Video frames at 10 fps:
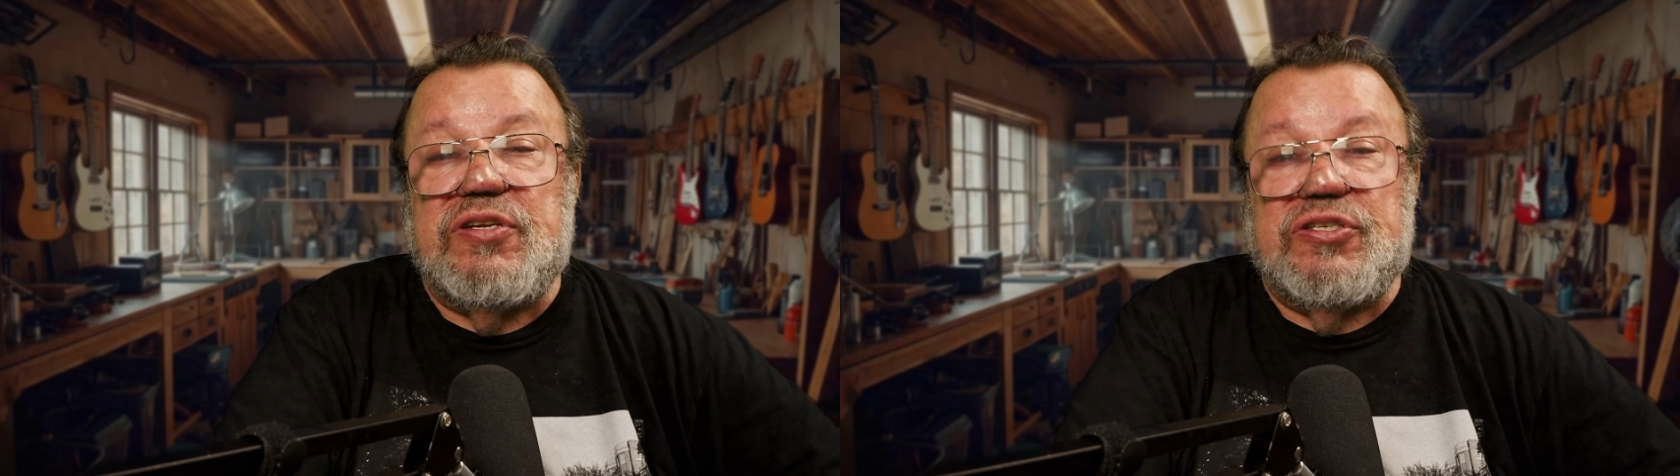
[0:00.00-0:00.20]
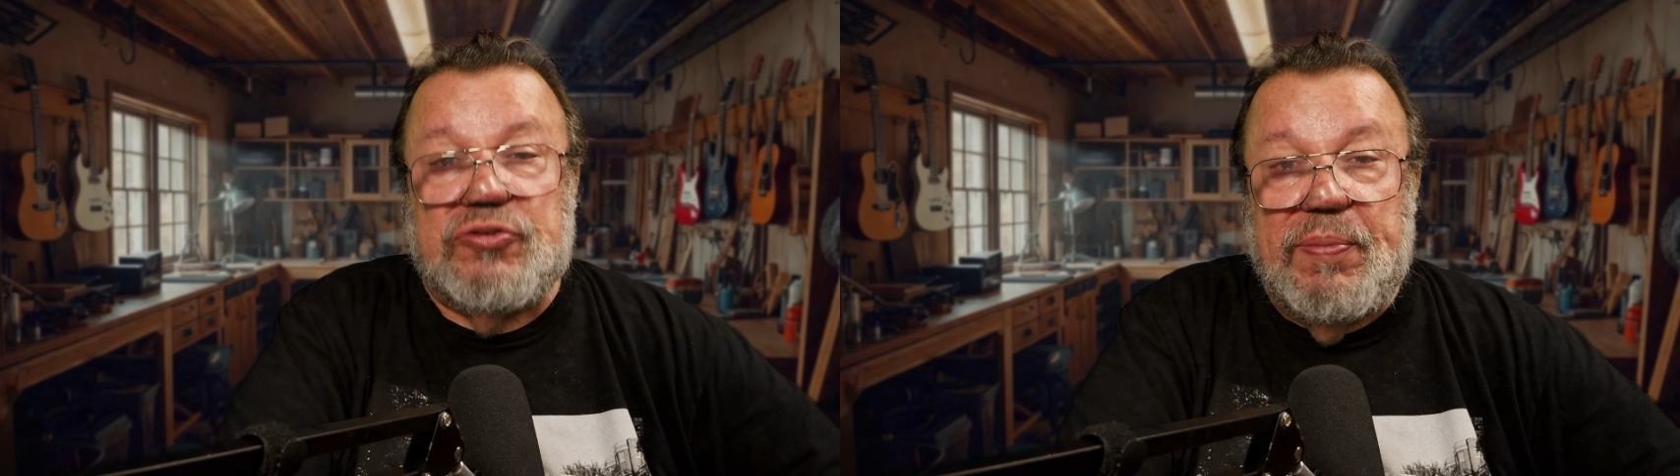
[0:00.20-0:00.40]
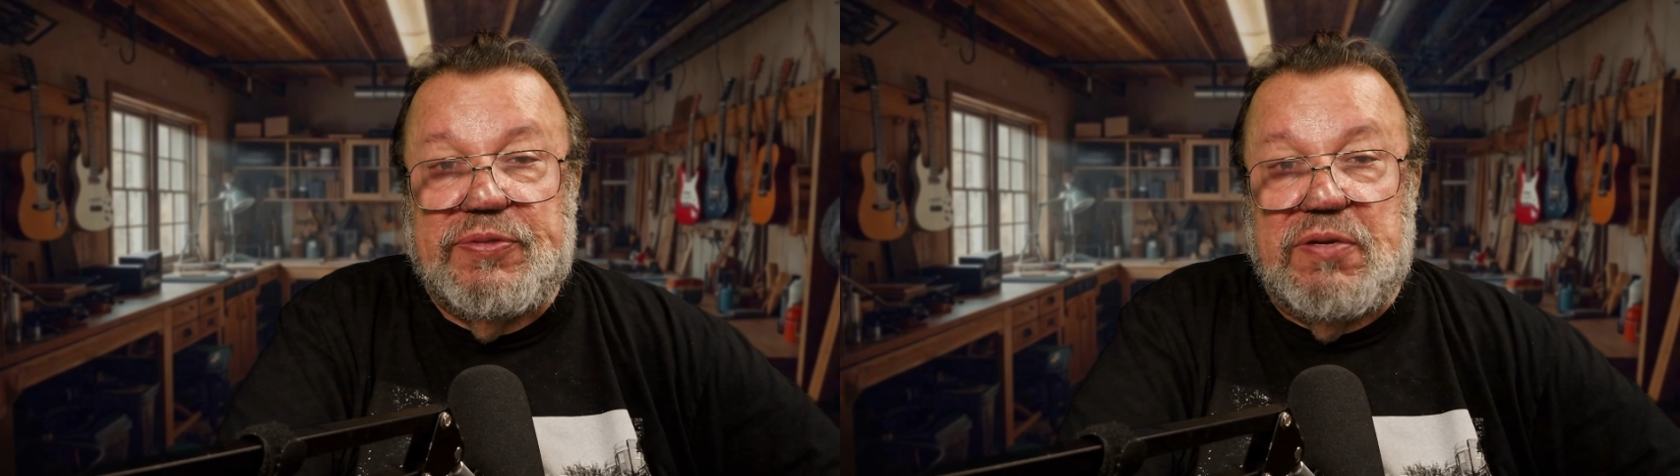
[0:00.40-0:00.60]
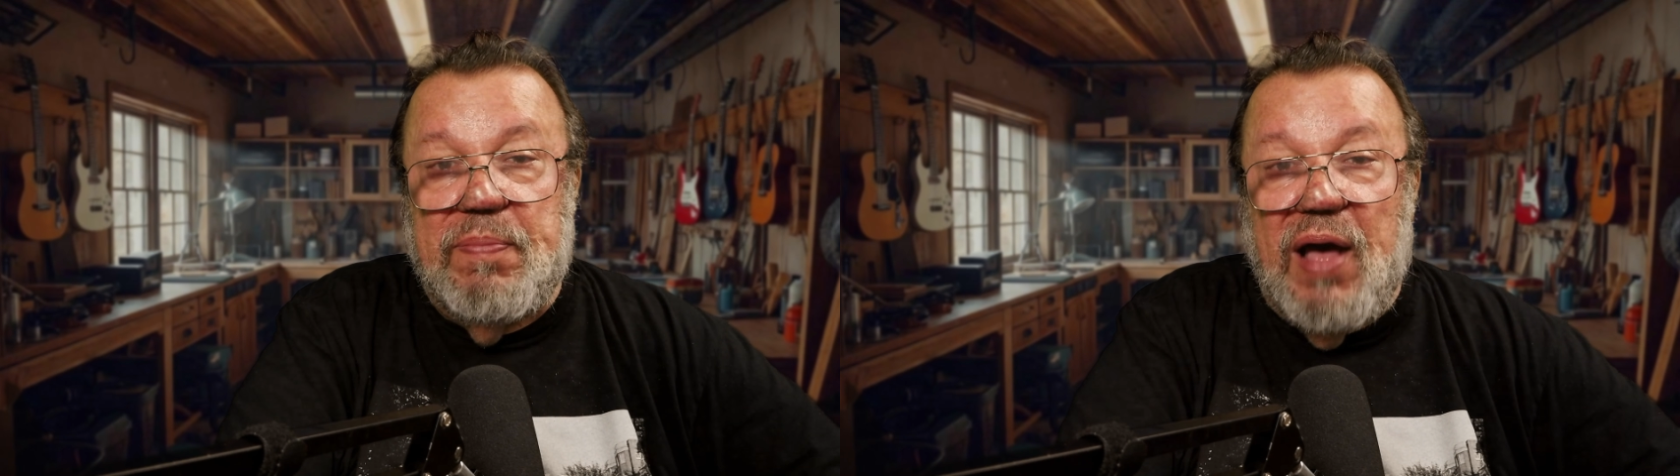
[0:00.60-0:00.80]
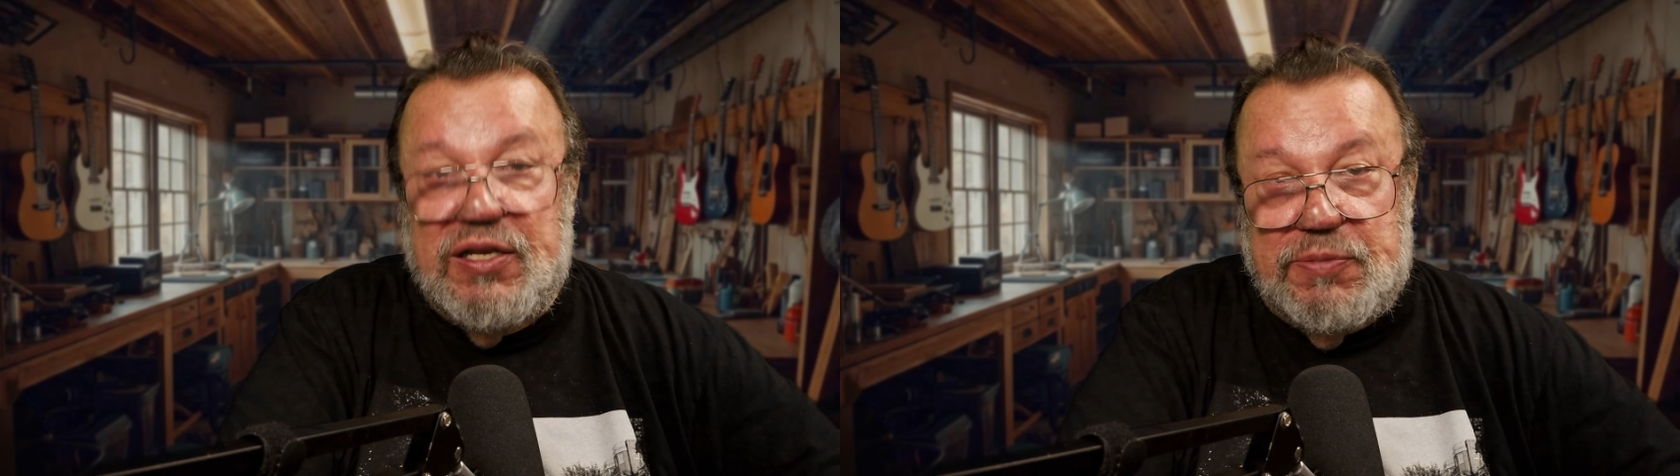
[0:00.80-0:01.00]
description
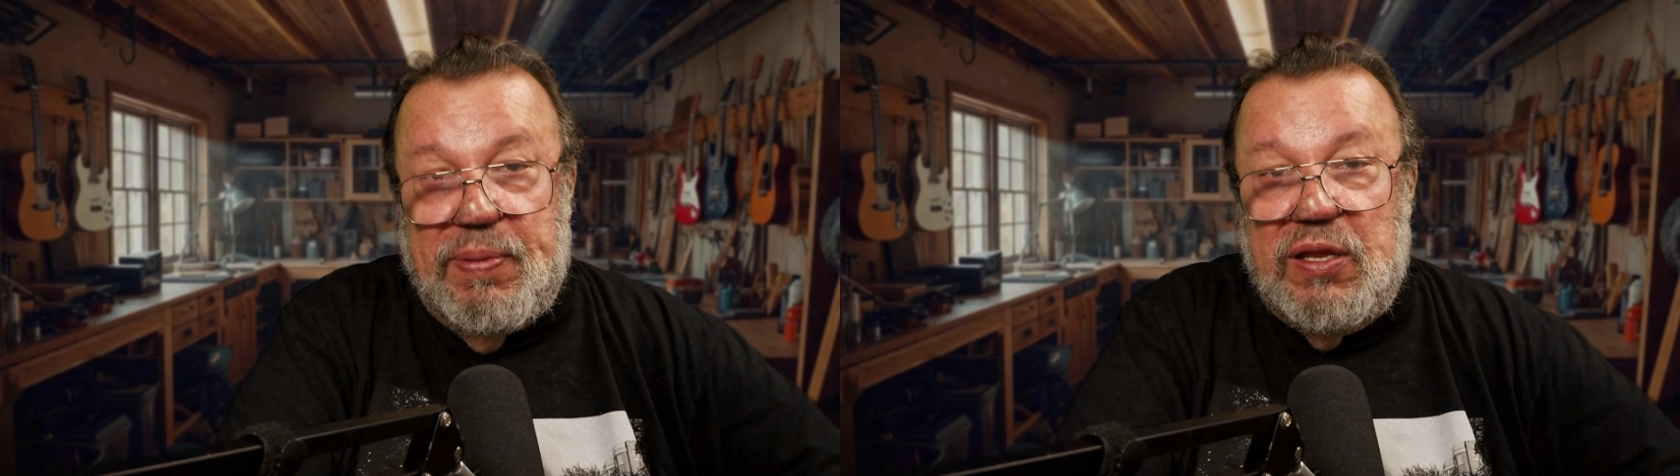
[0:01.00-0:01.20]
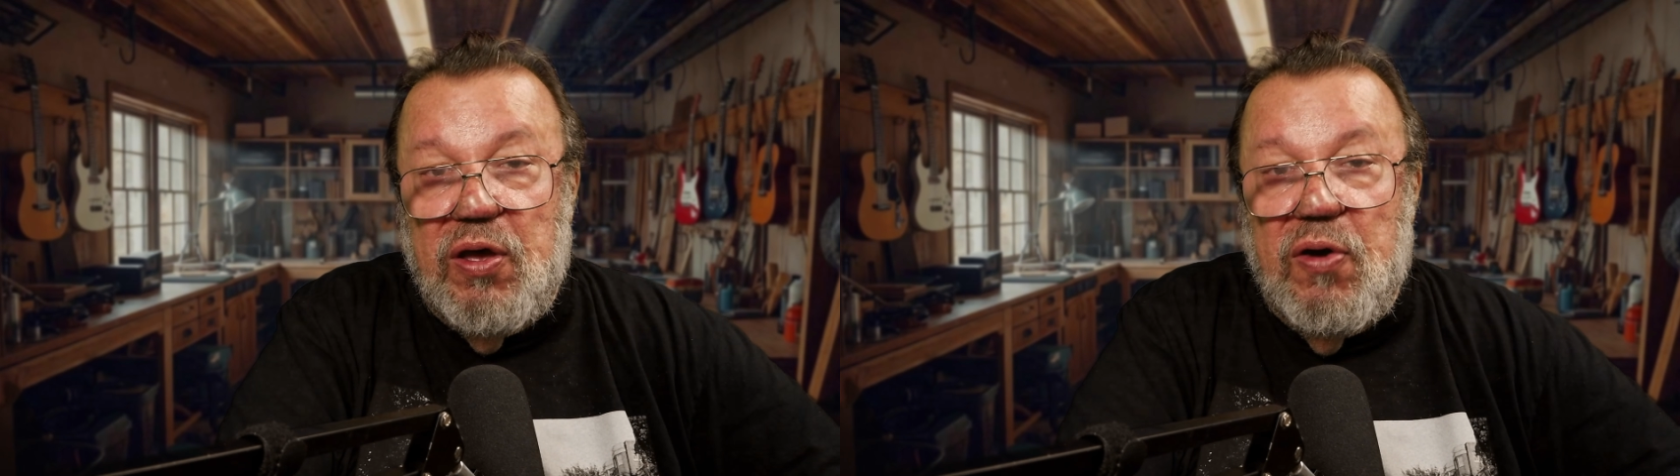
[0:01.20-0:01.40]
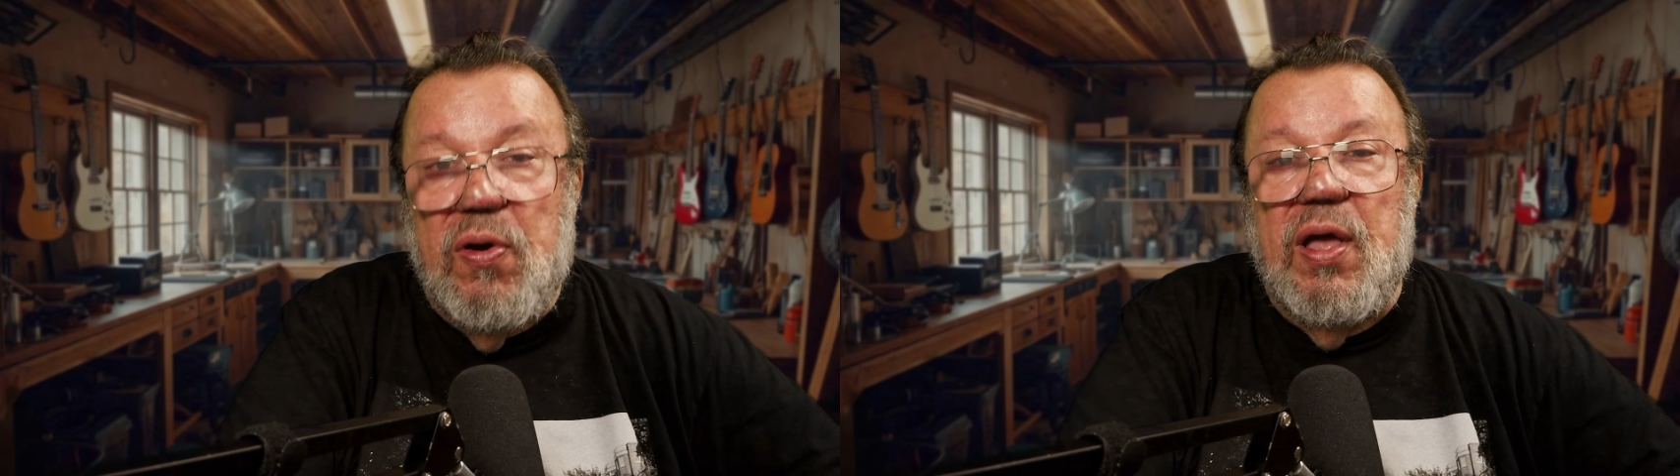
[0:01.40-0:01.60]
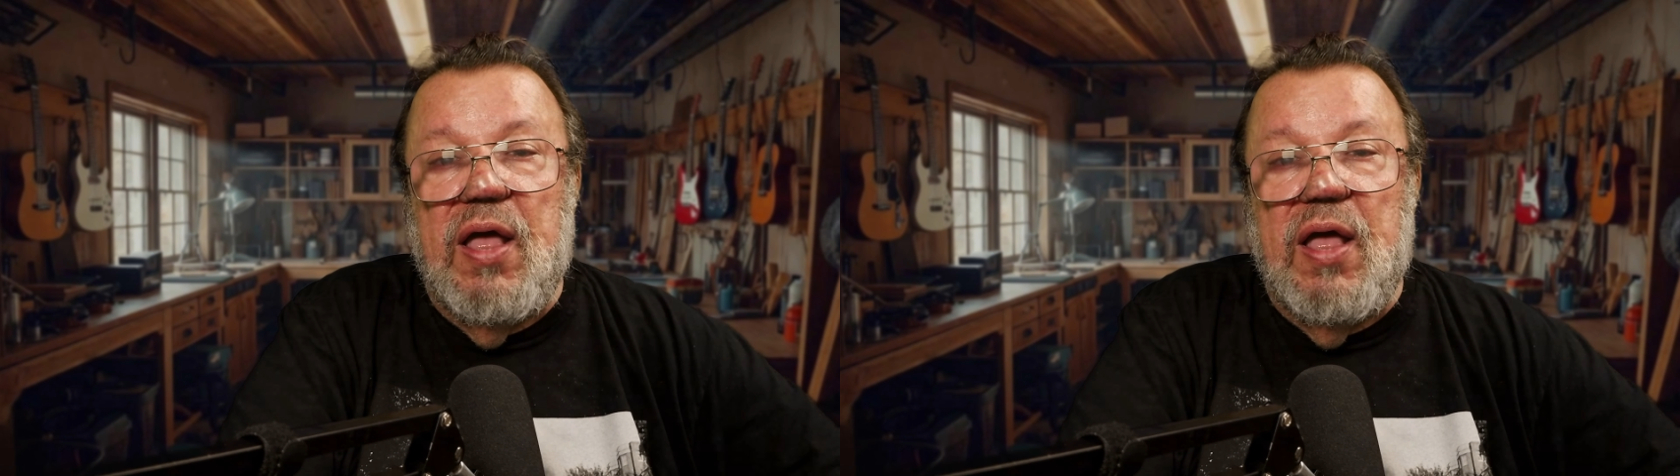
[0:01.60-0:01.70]
box below.